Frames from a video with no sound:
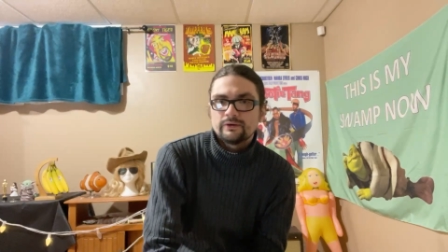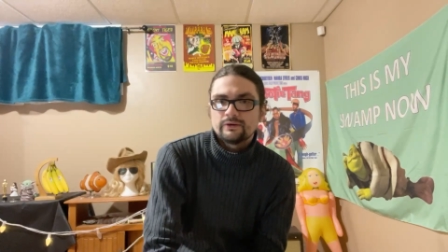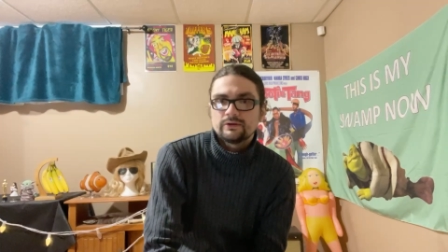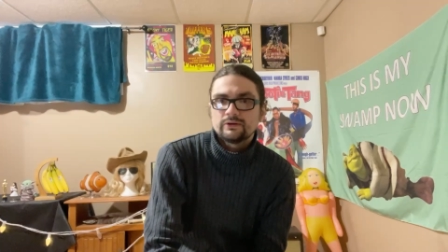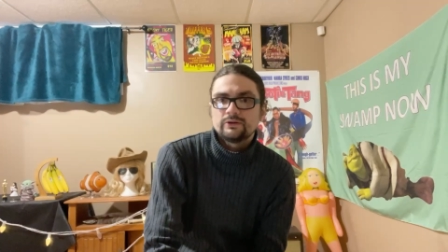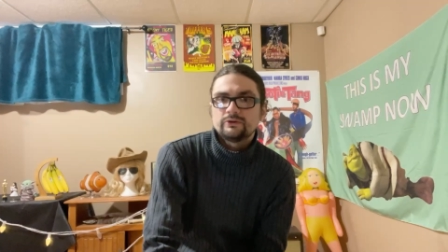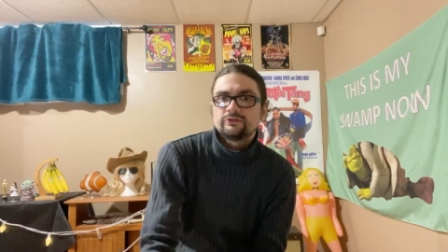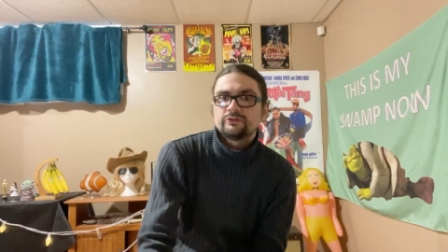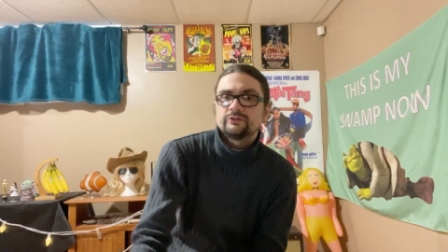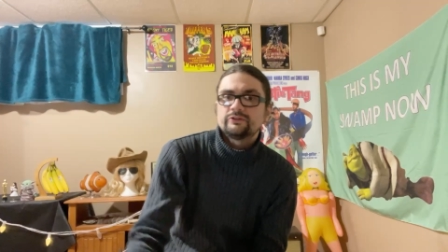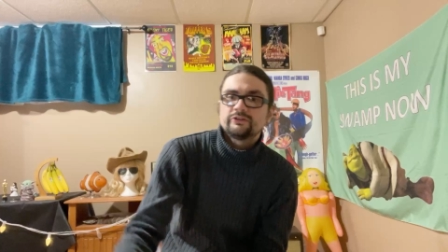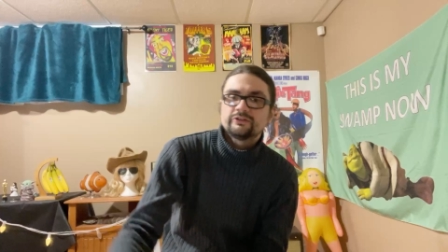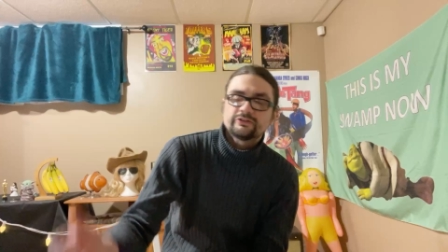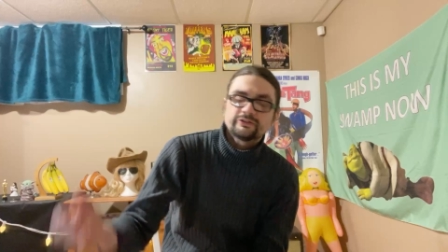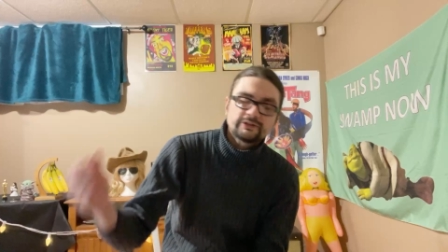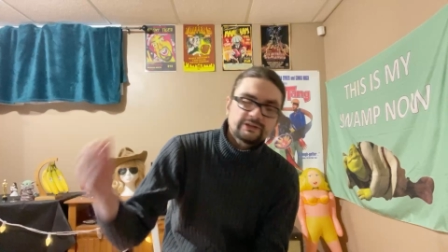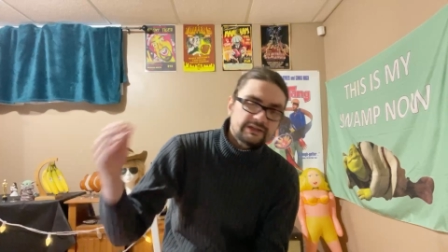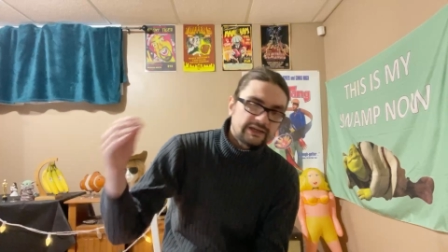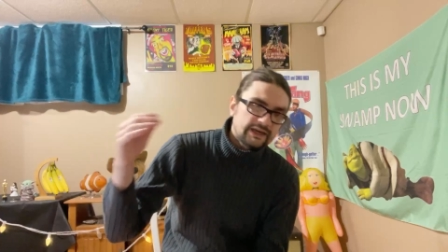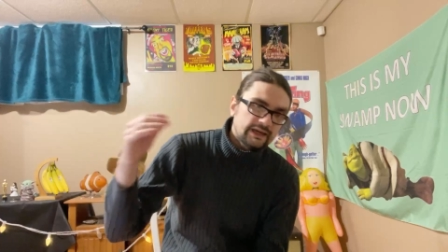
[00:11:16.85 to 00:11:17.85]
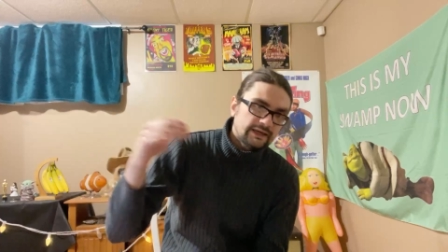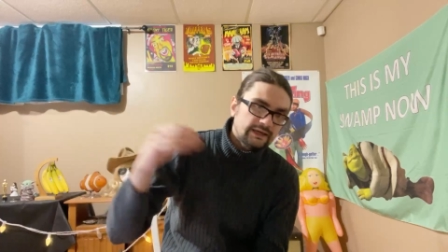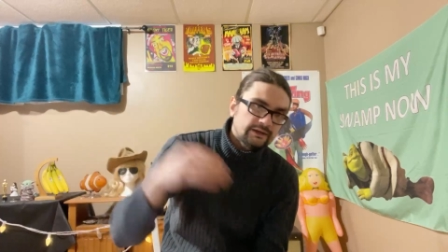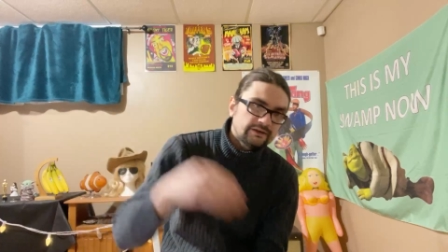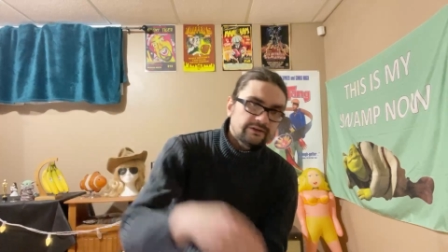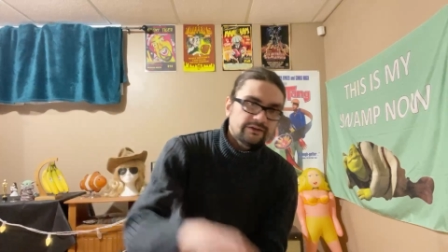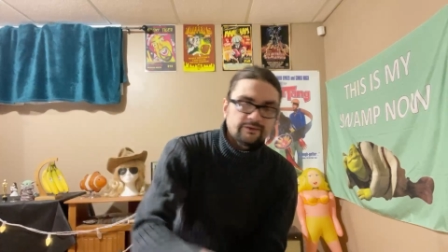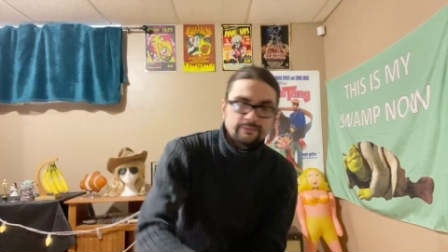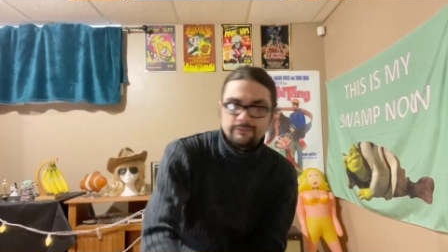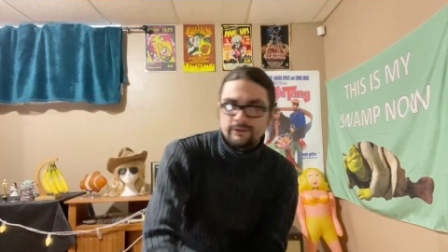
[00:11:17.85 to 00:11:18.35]
You should just get
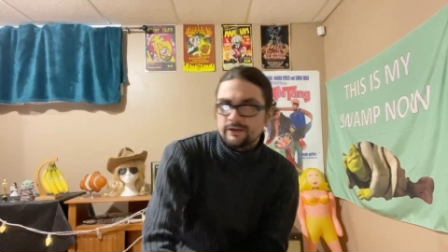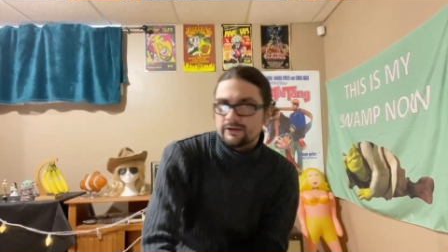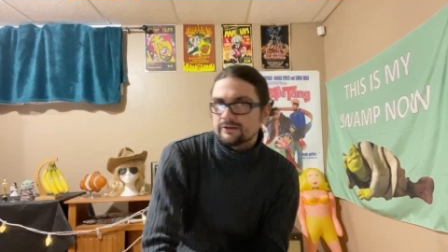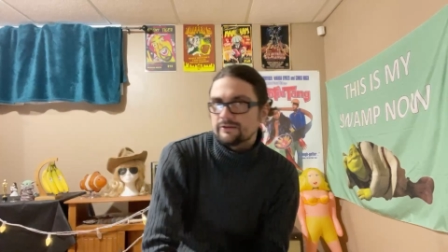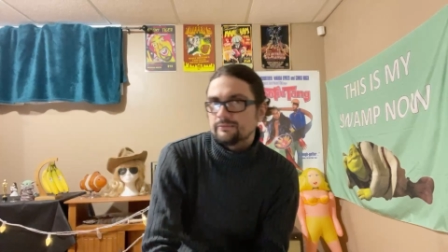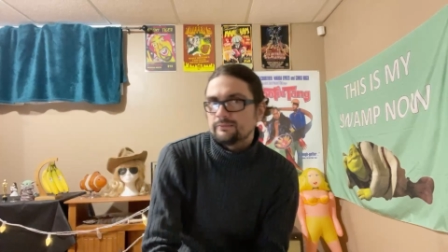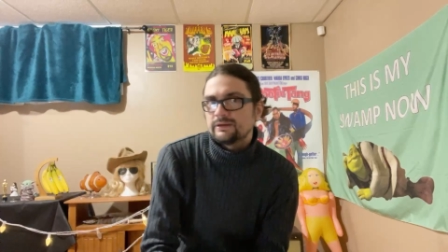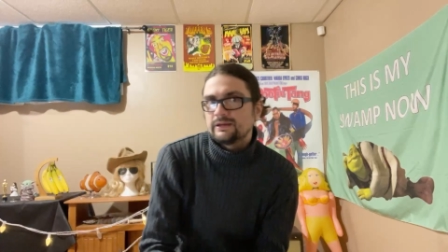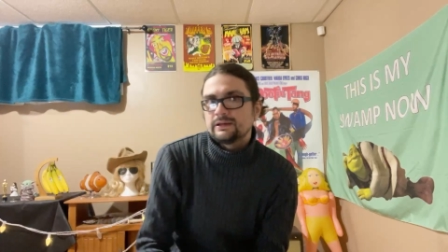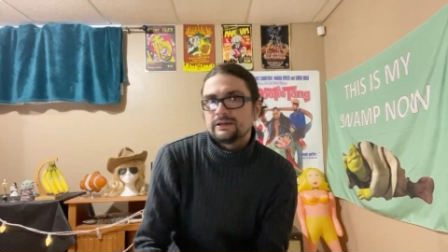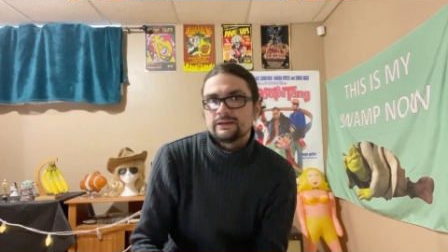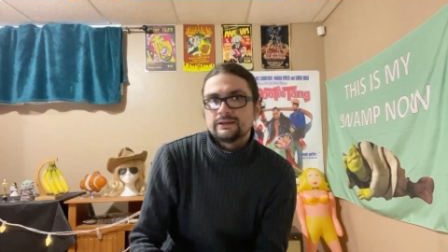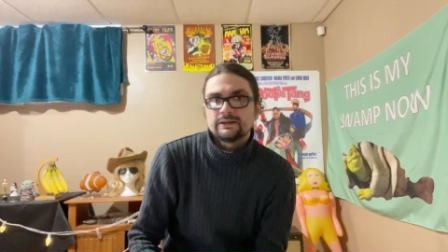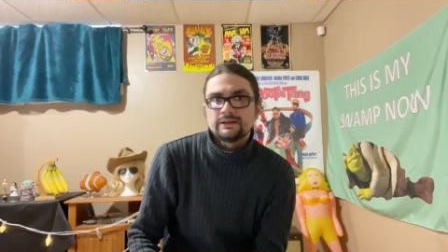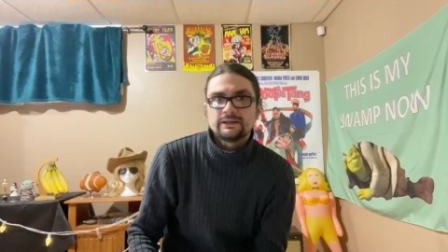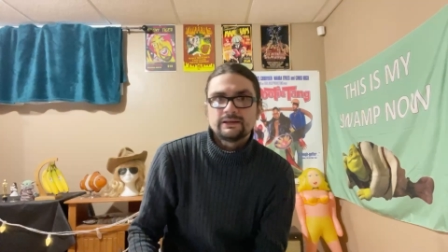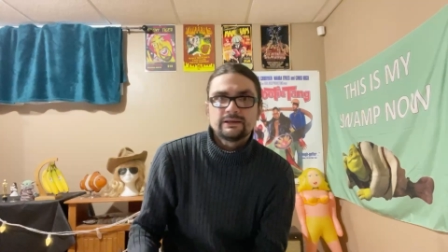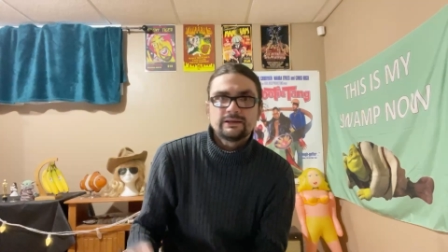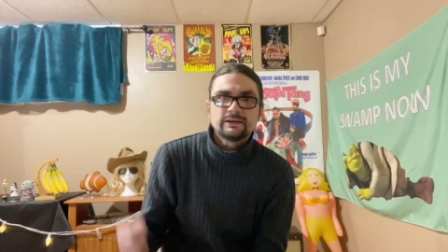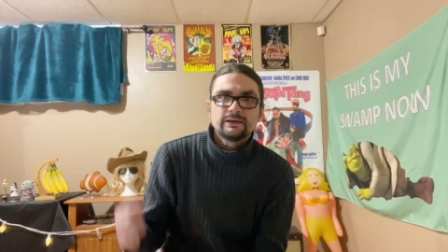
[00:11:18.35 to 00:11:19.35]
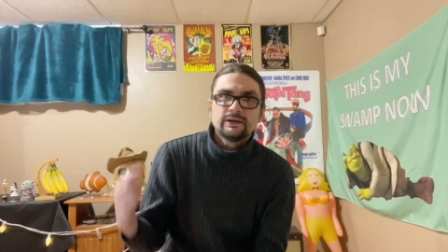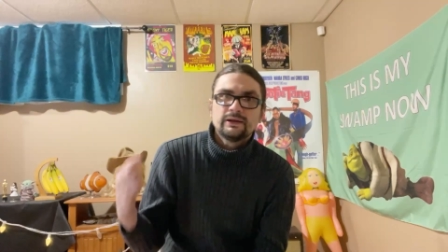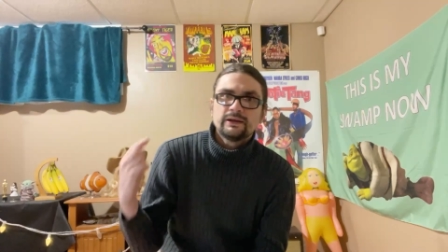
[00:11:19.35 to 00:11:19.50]
into the bunker immediately.